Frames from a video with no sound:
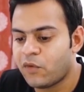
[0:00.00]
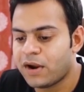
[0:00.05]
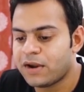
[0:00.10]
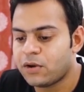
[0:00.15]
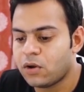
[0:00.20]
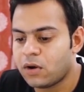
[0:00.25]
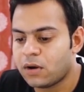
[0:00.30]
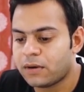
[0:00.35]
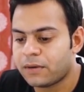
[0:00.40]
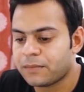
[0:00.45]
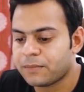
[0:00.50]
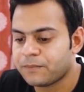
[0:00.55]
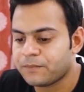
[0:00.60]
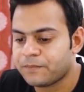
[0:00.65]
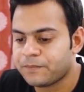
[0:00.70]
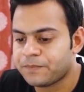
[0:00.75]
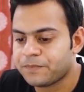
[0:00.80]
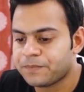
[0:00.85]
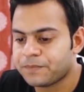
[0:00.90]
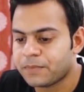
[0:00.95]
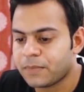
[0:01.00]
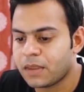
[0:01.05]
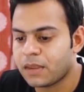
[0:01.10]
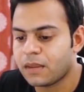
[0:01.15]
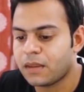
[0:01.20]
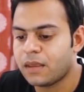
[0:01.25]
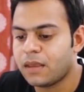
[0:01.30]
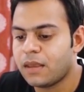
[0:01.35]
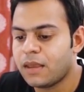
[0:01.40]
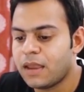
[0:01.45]
Why not?
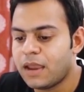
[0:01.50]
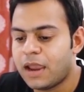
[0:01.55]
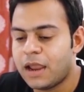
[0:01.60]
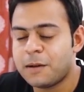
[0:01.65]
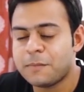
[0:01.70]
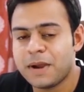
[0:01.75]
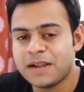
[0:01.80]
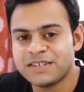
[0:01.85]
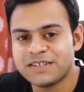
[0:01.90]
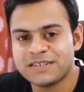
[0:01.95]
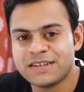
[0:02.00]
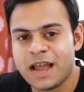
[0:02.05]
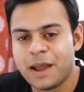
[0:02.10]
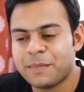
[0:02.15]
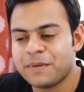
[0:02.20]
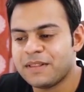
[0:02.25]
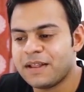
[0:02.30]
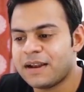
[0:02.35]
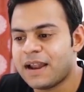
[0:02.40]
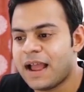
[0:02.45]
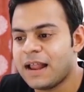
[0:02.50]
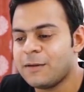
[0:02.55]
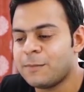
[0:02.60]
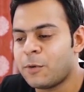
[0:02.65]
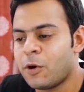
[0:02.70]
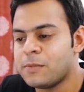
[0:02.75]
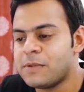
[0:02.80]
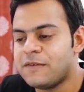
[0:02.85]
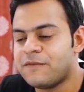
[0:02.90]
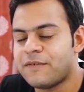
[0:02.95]
It might just happen that I'll
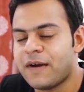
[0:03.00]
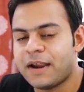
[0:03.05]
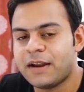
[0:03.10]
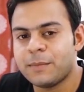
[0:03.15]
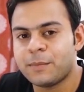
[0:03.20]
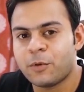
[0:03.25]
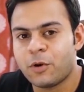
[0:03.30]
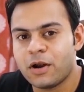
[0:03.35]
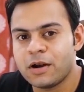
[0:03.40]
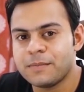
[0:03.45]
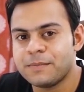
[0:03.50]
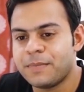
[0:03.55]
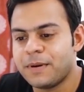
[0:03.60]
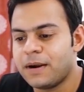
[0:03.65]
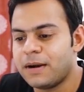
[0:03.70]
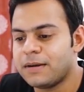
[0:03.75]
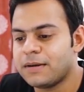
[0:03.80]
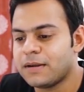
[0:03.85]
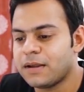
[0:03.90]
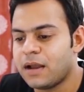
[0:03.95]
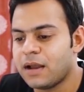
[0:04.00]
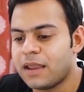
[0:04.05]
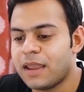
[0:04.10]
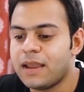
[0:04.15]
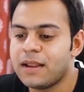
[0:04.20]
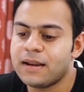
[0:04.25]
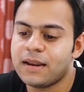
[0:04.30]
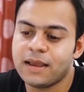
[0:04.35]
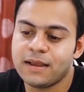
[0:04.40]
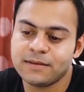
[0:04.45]
probably find a product, but
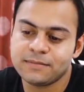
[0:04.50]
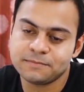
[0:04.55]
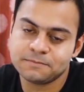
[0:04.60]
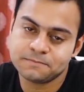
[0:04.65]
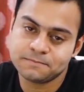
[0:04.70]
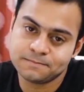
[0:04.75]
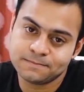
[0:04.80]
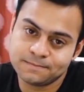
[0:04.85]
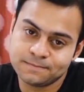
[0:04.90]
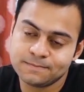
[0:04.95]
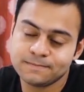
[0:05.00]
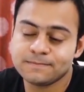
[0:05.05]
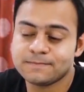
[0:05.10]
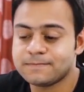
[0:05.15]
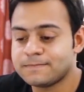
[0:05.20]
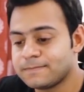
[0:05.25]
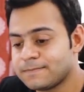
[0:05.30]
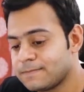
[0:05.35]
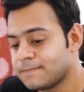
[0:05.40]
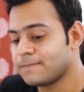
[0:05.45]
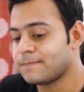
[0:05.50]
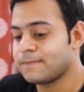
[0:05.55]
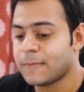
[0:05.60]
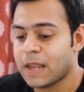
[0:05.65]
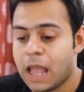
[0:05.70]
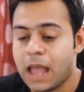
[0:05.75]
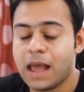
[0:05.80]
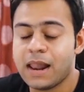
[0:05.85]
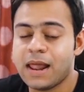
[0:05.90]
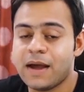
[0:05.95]
again, like,
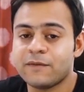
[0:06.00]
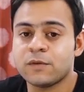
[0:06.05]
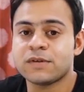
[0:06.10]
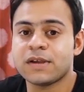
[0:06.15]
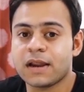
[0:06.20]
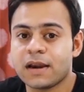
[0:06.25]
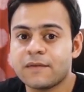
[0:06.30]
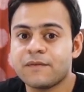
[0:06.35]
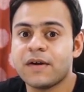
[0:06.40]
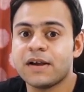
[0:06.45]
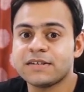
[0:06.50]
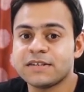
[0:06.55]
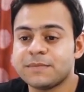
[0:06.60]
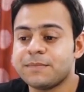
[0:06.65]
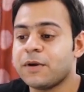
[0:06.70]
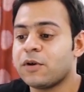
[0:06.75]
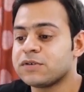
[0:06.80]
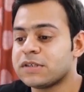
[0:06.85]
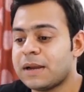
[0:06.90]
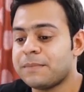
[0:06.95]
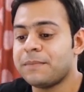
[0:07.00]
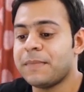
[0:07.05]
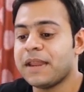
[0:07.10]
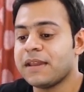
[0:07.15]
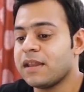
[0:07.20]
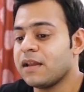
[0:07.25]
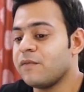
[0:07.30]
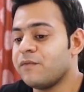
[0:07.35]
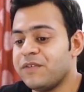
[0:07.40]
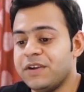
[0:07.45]
I'll have to sacrifice it because I'm
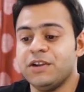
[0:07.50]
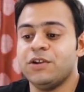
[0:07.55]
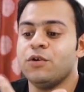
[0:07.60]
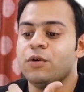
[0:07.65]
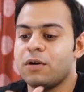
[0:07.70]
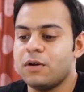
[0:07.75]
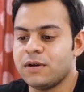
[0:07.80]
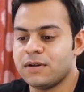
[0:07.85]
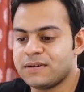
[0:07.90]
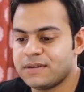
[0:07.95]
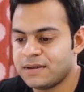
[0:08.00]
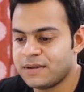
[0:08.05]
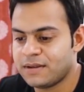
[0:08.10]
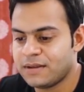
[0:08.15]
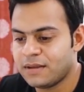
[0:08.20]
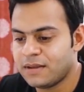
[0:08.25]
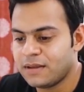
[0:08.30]
making a video on it.